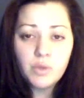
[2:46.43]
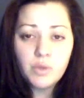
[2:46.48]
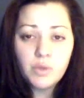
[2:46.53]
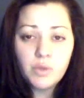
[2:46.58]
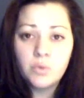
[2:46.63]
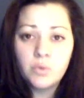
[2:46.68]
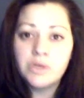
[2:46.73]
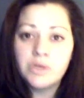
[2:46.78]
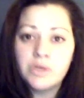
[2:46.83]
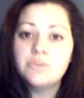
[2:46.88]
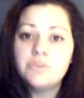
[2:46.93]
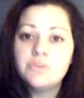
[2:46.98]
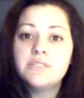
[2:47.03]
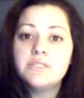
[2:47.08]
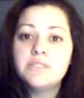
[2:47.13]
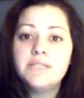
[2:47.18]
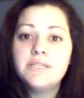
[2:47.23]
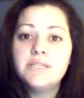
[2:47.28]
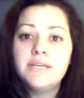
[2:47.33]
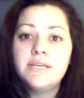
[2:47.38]
And when I was
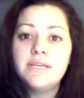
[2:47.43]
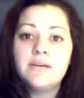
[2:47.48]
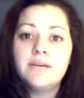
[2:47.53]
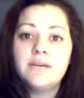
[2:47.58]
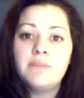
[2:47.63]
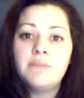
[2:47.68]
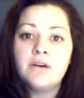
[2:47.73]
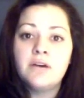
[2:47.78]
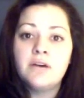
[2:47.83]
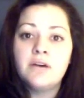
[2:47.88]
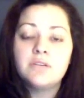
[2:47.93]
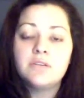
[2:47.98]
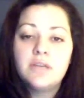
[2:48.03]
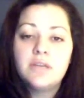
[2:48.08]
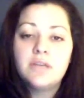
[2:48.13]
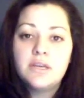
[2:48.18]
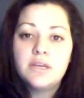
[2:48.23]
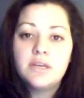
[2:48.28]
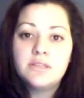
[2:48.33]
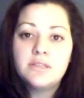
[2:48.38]
thinking about
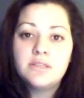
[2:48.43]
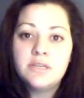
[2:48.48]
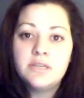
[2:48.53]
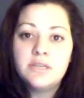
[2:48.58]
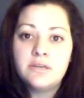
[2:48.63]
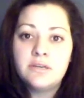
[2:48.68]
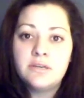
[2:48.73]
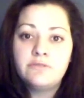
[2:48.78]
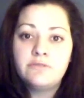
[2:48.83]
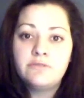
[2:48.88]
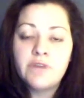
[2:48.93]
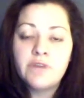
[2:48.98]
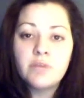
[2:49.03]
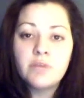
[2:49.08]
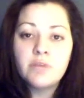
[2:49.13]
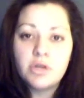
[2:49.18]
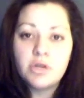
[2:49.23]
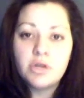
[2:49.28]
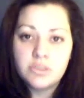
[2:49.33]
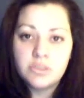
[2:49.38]
the
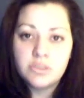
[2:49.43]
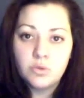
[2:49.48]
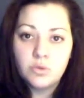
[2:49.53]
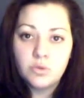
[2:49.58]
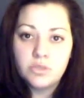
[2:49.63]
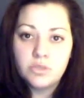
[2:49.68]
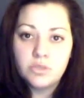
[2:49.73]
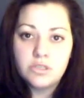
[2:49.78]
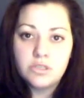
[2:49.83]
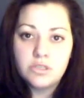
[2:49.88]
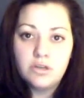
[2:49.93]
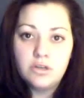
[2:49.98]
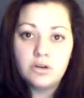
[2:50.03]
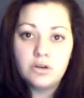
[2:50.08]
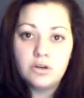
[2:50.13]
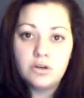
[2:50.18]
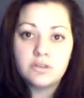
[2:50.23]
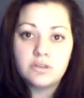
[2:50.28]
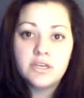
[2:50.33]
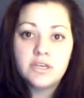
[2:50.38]
fireballs that were going to the
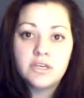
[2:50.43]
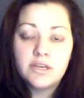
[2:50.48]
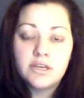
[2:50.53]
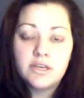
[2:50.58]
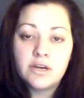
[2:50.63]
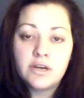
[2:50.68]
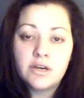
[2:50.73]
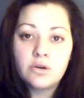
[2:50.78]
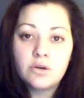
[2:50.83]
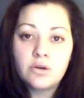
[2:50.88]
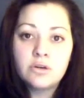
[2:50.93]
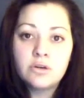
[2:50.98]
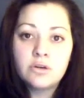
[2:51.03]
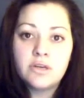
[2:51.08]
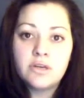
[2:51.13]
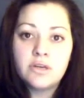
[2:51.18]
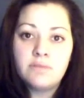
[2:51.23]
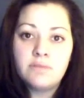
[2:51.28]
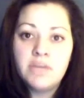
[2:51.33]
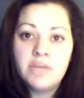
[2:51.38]
earth, I heard
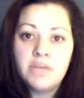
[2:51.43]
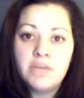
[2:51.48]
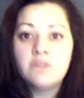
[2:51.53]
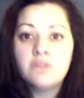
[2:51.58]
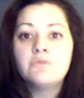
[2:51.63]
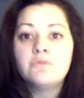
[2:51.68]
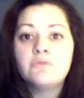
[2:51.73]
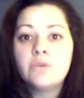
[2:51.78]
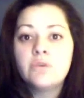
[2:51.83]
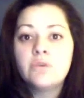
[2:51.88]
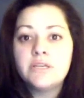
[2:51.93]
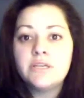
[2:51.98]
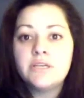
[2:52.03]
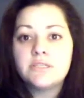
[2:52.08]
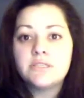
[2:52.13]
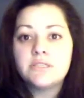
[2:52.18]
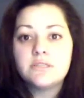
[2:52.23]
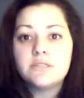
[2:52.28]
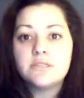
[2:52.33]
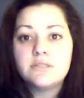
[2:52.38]
a male
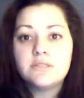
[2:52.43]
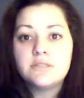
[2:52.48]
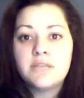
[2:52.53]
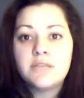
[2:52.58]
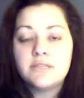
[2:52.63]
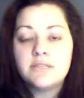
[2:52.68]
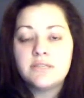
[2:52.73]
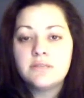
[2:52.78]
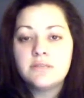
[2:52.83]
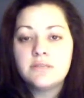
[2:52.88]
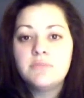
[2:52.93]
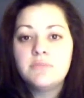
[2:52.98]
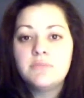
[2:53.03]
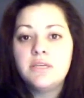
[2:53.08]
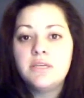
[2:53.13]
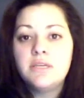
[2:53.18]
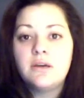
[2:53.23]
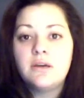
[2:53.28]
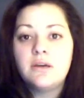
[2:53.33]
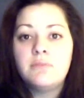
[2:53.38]
voice say
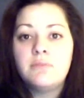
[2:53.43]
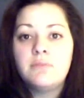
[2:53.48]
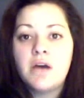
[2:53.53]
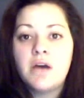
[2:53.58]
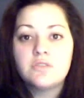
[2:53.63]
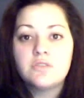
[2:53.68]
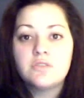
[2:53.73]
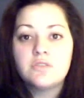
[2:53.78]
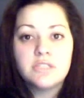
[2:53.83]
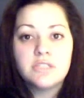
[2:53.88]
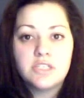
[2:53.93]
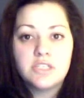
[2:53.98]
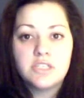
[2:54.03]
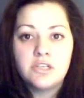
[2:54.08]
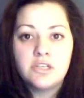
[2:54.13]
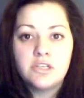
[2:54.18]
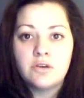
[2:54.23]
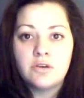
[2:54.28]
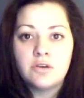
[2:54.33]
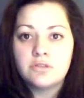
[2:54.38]
something about
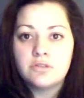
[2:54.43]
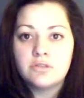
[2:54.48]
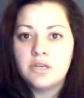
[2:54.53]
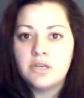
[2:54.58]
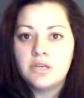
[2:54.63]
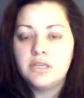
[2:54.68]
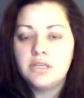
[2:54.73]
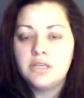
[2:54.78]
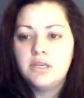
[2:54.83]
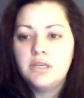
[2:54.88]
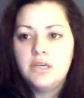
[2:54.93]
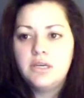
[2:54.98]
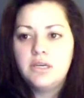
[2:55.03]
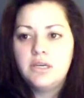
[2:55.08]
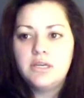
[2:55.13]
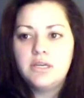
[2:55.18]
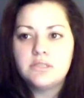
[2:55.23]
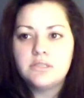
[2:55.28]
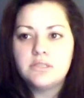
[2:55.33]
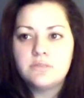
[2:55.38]
6 years, like
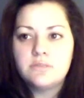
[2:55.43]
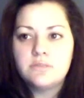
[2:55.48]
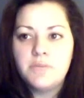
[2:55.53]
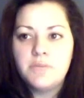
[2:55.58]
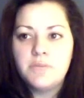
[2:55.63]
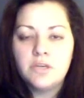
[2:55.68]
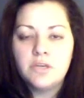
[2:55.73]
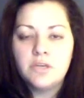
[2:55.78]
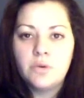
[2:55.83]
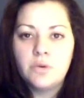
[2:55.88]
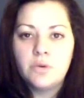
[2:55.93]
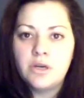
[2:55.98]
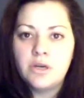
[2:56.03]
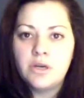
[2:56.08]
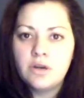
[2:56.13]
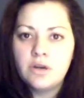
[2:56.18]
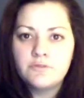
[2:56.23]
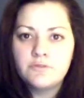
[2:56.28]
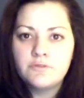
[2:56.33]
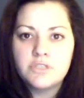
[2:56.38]
it's been going
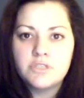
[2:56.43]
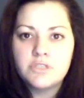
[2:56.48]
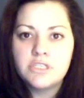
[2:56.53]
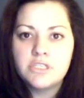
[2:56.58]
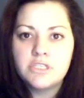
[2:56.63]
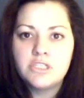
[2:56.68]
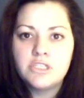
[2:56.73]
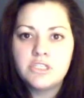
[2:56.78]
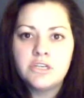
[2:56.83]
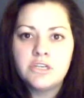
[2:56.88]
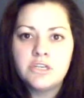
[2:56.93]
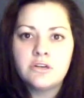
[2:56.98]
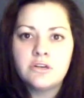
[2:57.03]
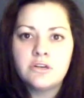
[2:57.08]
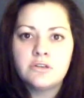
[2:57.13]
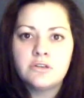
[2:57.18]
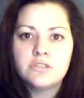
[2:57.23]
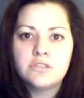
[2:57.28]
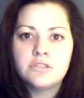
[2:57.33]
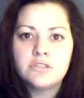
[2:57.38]
on for 6
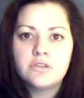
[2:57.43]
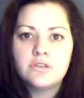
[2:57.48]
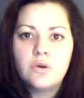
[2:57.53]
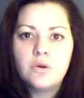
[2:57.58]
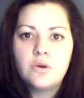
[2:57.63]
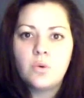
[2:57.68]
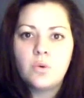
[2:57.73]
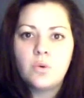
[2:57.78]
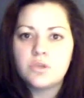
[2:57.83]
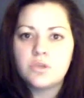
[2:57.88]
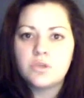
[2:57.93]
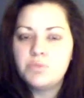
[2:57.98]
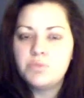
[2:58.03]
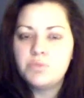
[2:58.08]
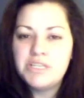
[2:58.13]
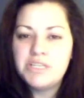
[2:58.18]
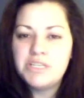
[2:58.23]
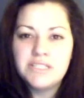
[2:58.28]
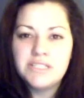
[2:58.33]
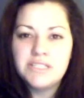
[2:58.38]
years, or it's
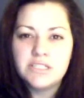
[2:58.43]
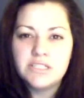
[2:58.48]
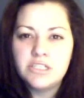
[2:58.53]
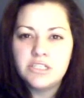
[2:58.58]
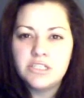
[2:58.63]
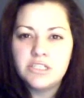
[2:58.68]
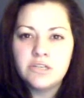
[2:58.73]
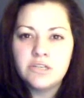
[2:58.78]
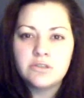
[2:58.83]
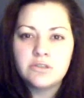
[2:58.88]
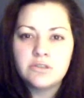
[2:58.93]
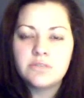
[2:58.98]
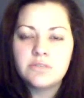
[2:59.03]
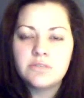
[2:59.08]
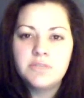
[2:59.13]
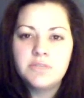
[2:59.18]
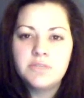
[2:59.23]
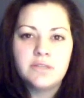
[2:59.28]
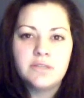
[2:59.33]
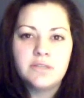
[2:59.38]
been 6 years,
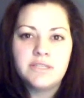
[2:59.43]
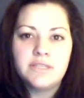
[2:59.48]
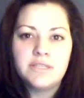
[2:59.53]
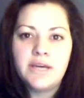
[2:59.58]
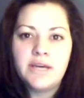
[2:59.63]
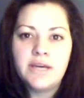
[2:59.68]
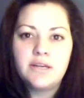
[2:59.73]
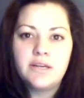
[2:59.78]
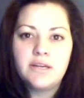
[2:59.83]
something like that.